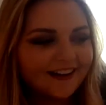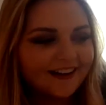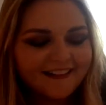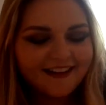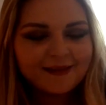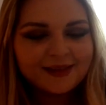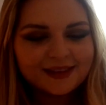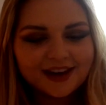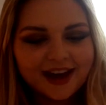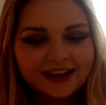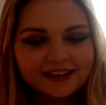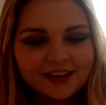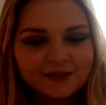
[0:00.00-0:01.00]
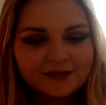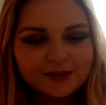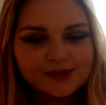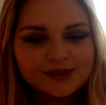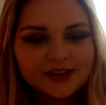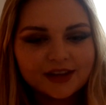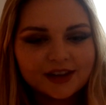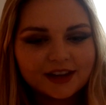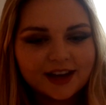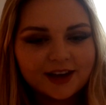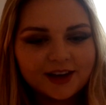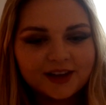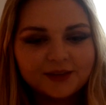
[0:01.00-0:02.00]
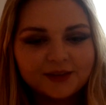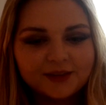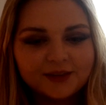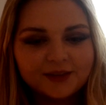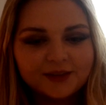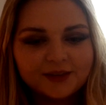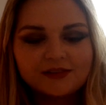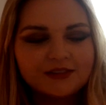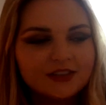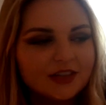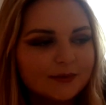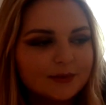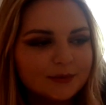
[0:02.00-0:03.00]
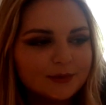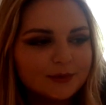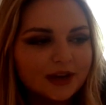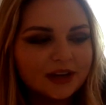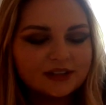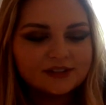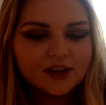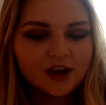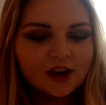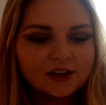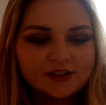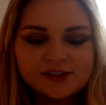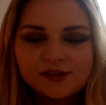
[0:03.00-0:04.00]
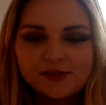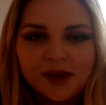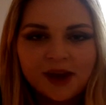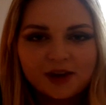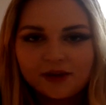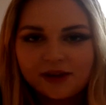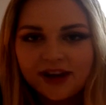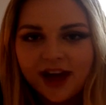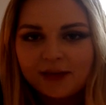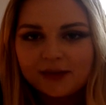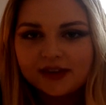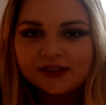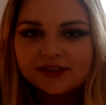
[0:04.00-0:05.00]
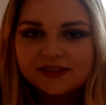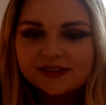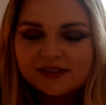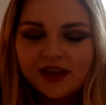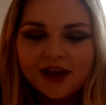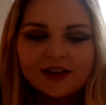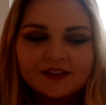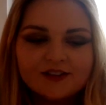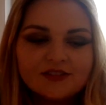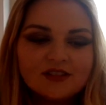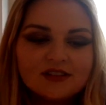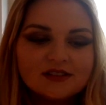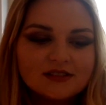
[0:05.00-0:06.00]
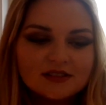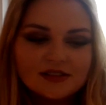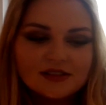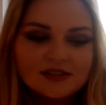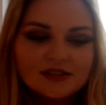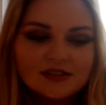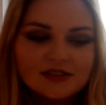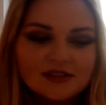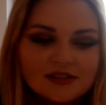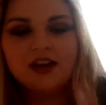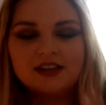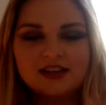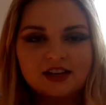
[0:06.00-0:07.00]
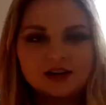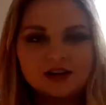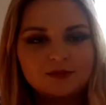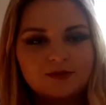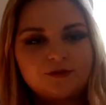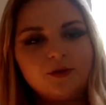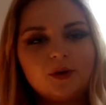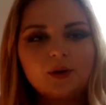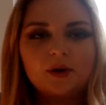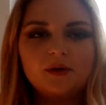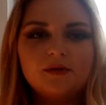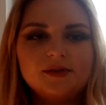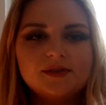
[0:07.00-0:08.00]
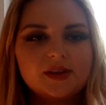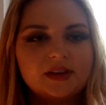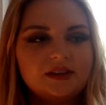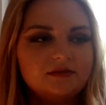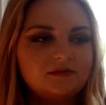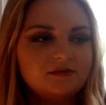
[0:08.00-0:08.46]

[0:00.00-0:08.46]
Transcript: I mean, I love music and I want to keep writing songs no matter what happens. Uh, just cuz I did it before it was like